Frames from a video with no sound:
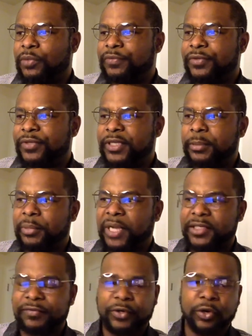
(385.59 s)
over the
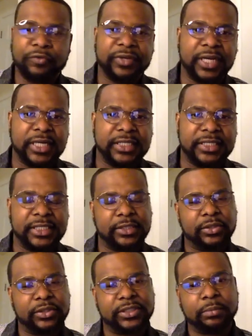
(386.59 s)
impact of
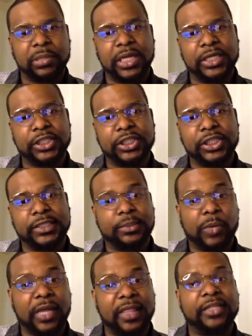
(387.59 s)
COVID-19 on supply chains and
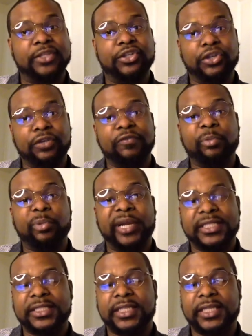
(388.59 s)
why that's good for
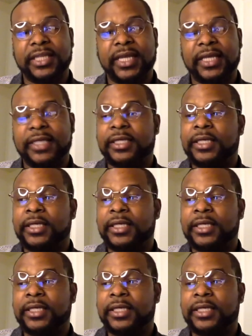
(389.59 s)
brands today.